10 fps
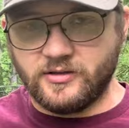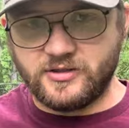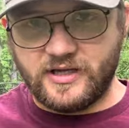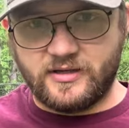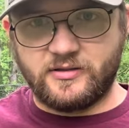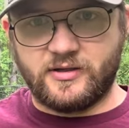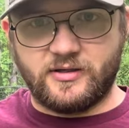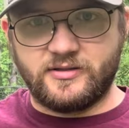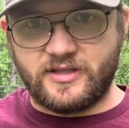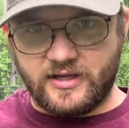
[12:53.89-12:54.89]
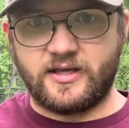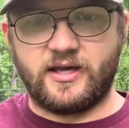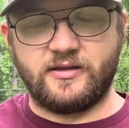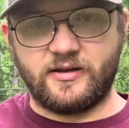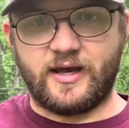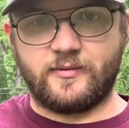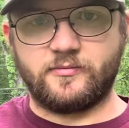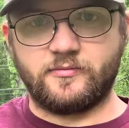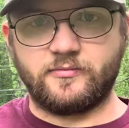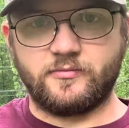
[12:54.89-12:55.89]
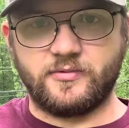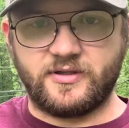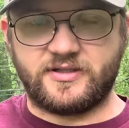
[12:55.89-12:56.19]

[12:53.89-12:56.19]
dedicate this